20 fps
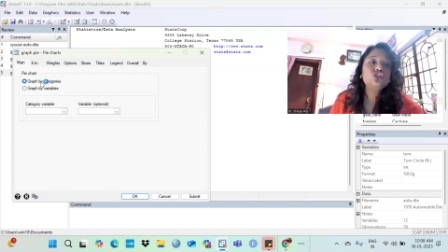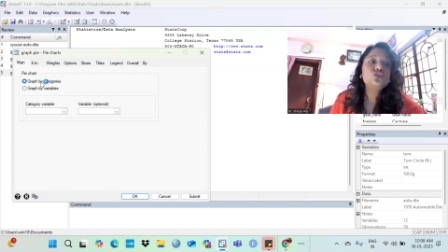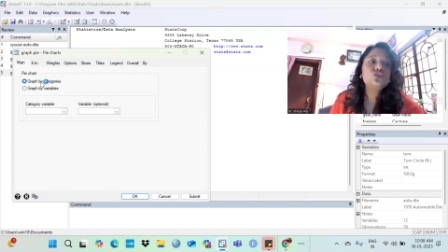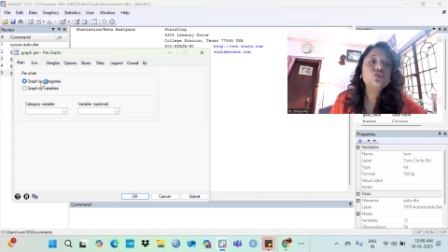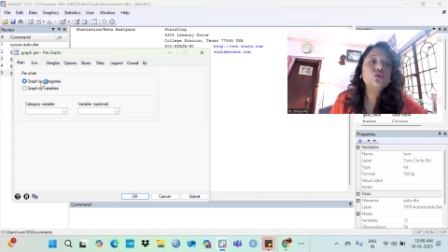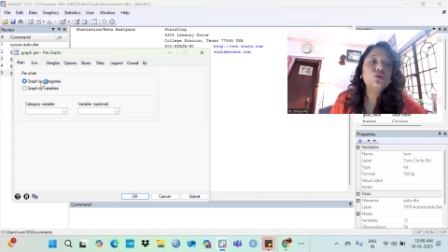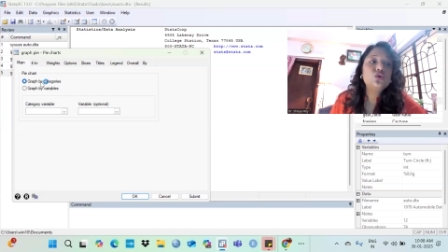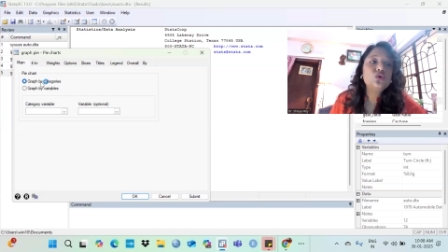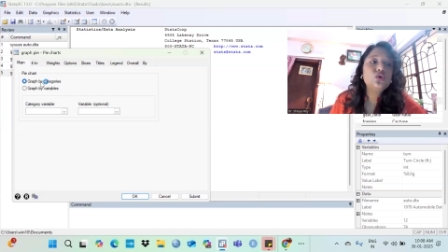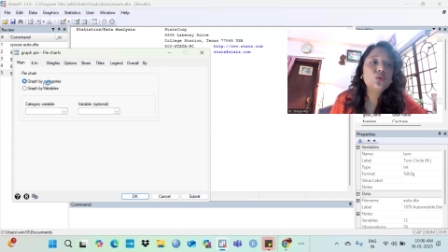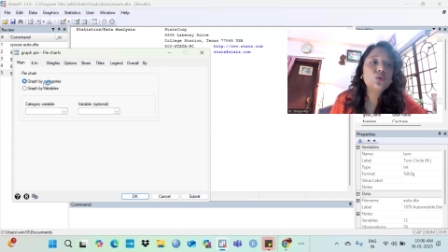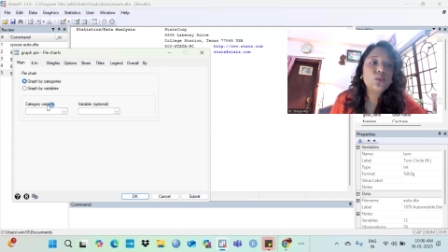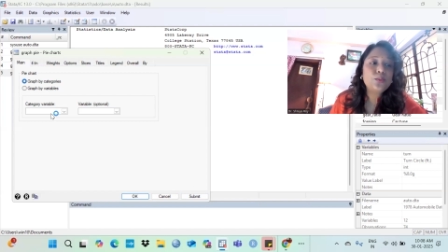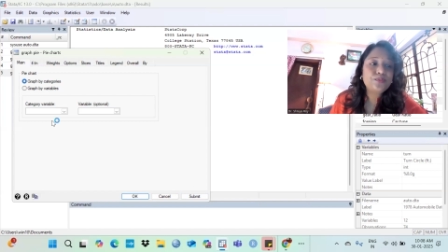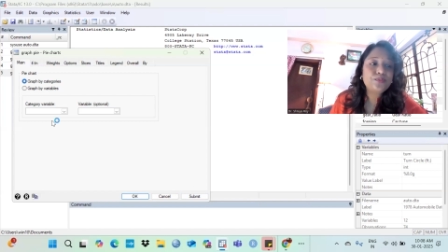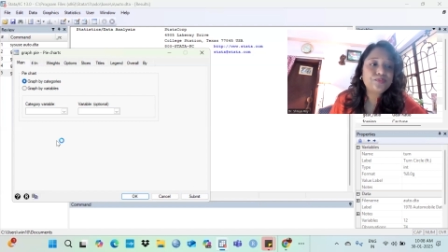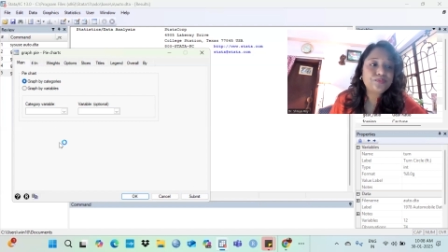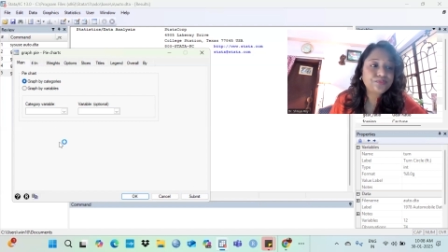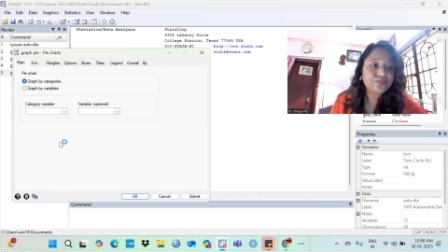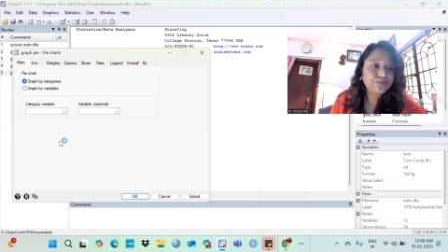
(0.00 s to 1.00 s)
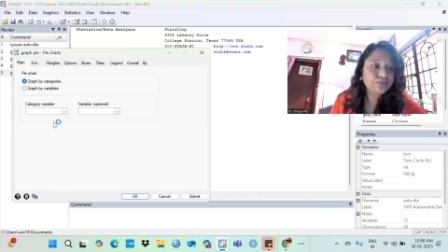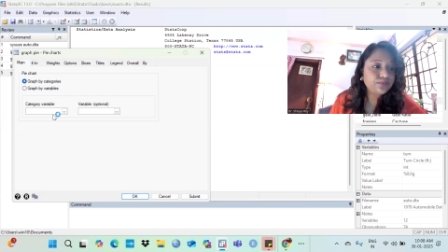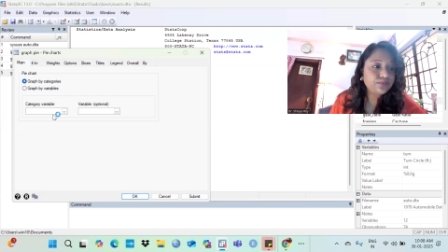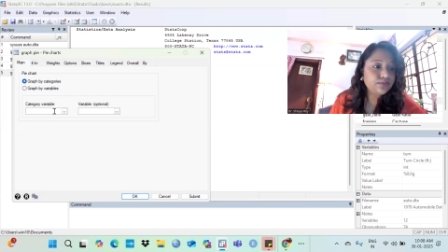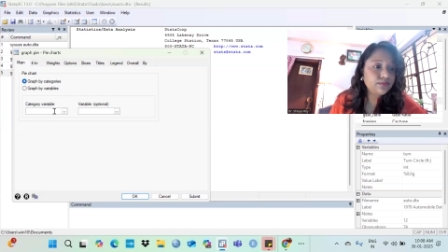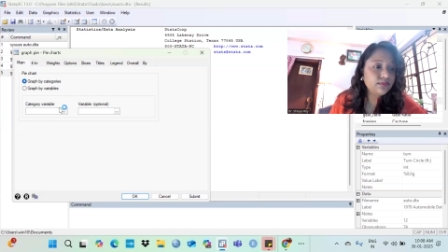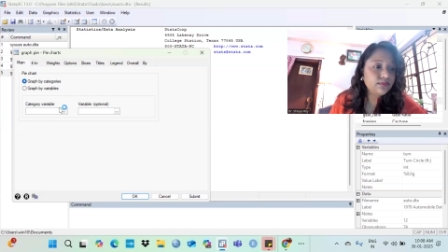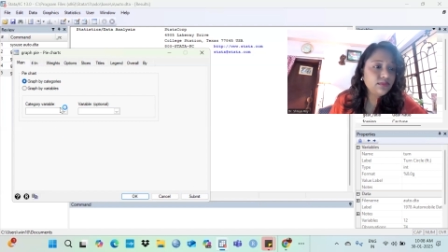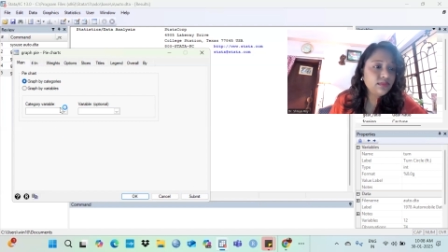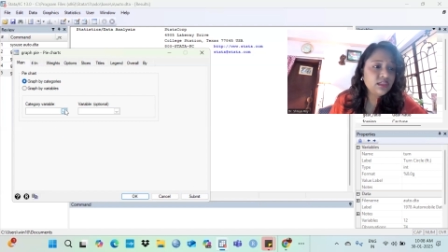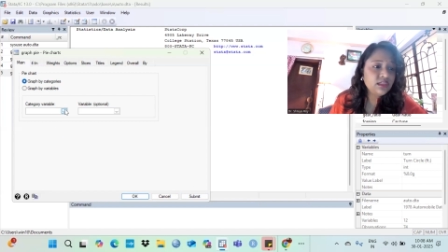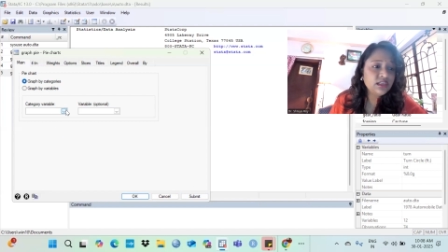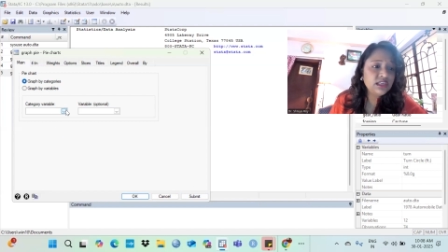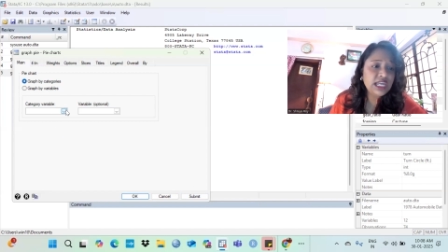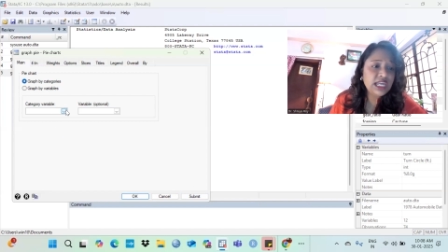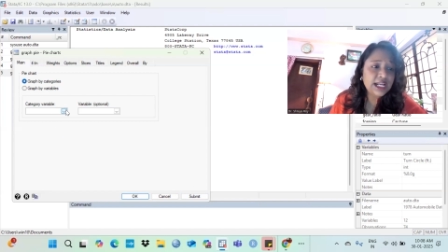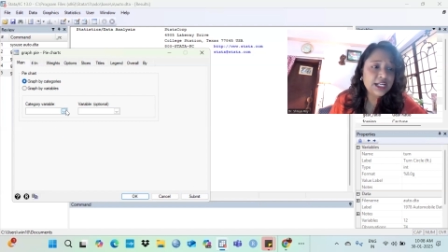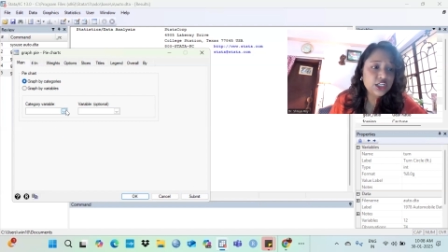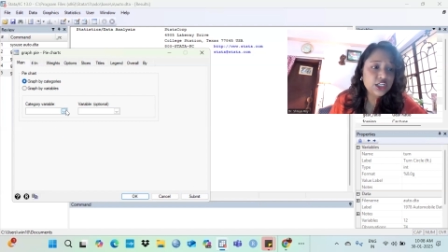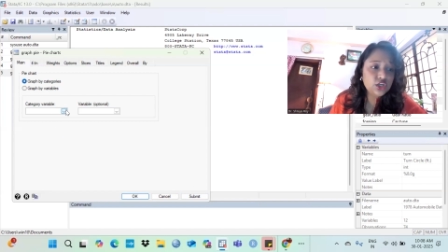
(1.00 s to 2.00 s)
So,
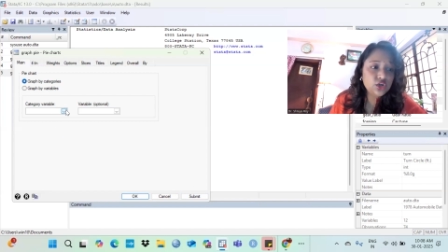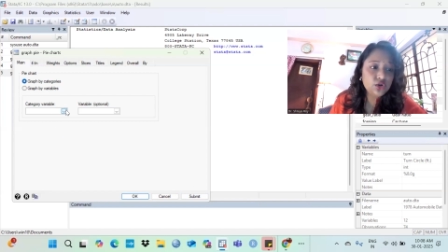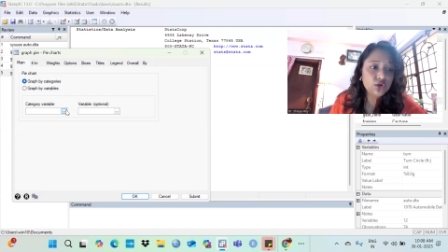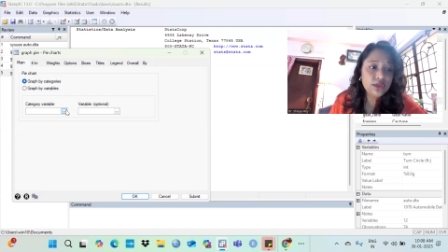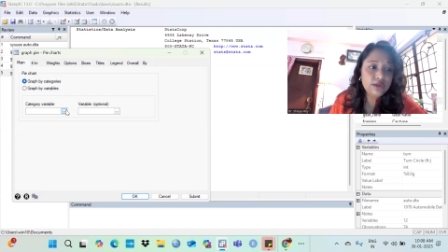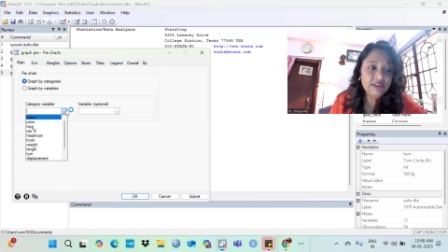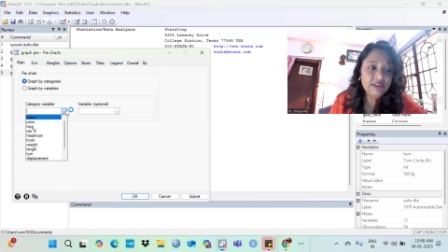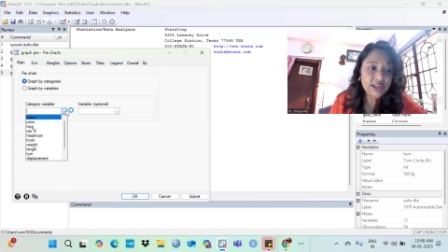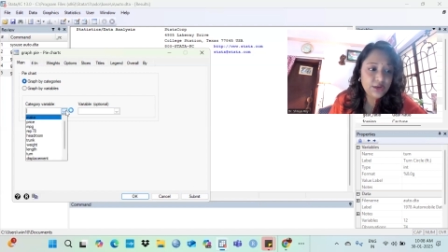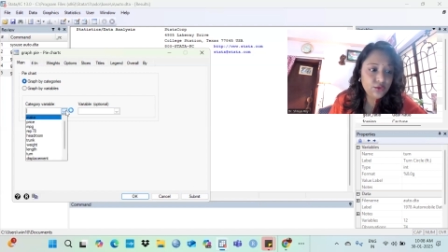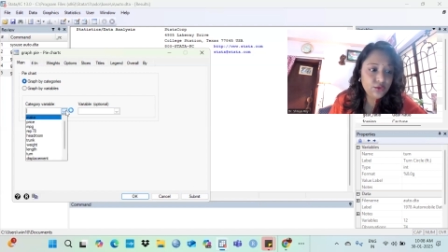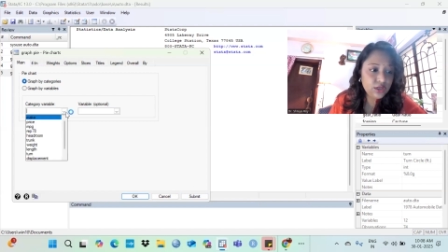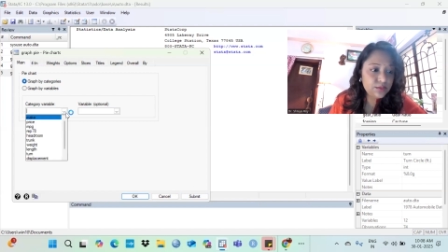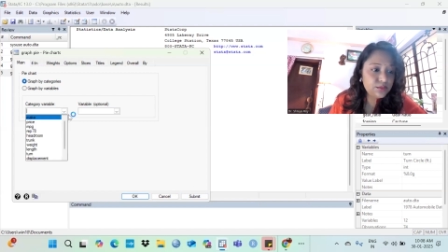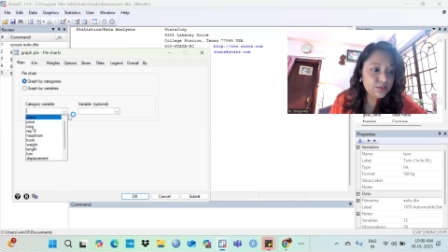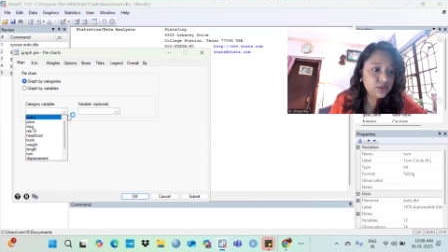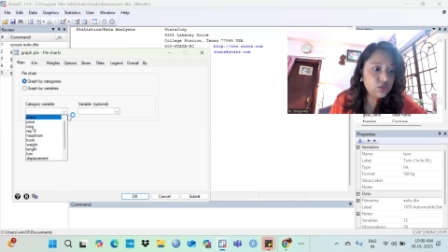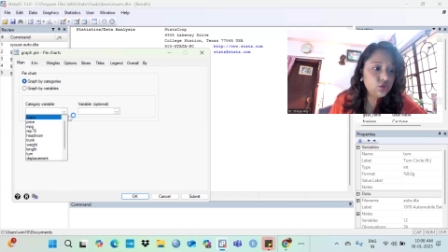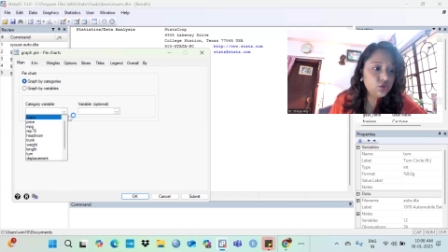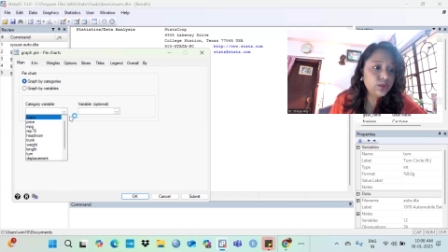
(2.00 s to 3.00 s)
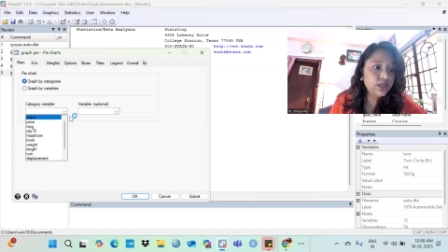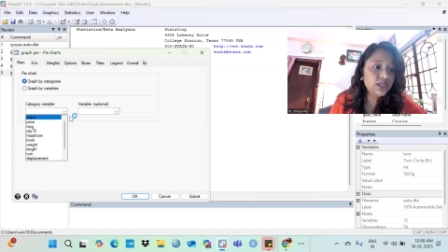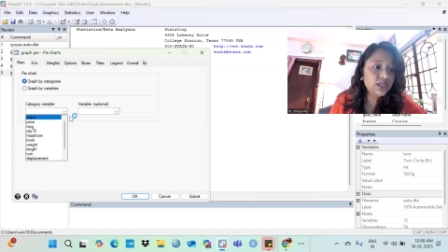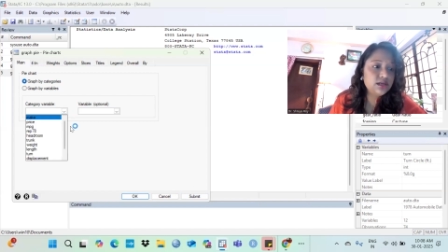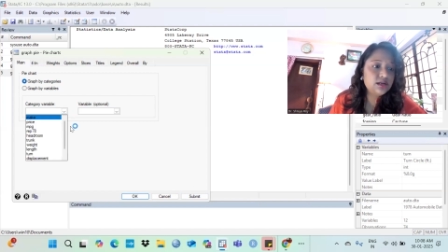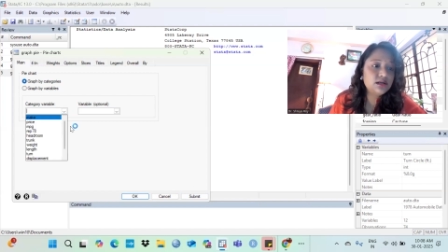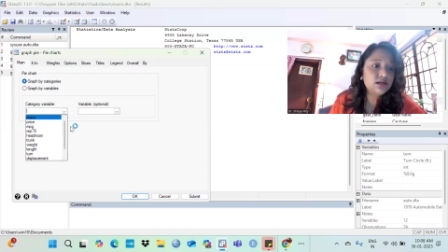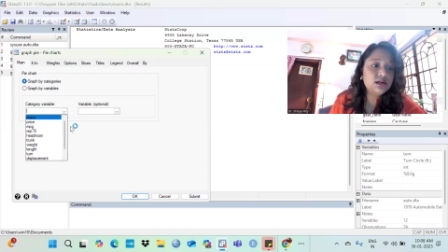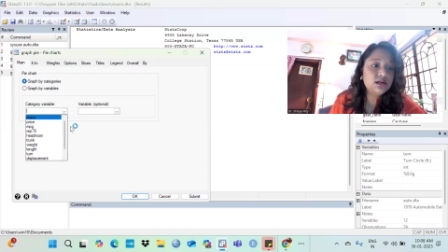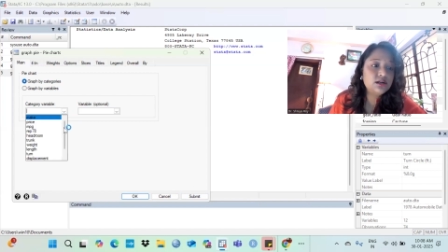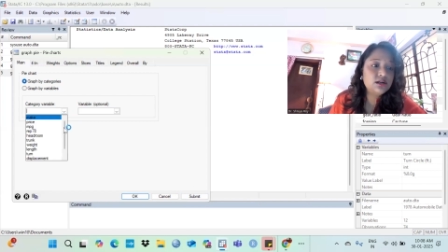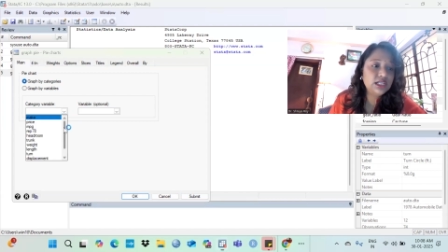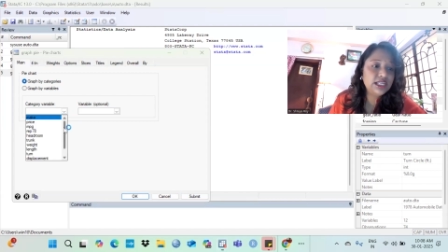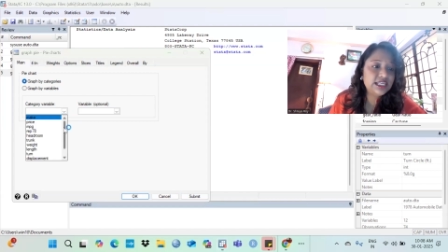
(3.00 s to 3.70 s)
category variable over here,